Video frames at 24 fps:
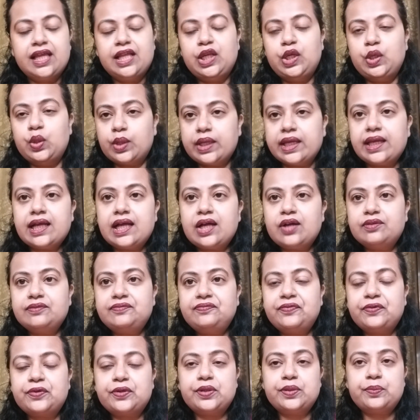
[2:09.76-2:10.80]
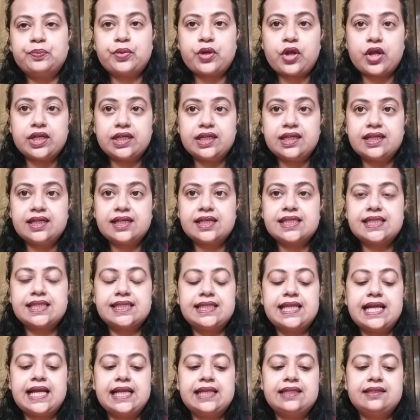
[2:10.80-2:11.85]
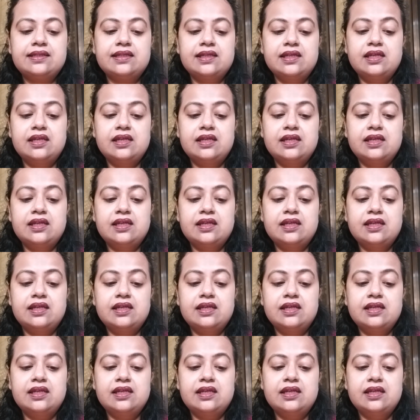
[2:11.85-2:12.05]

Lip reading: looking out for products that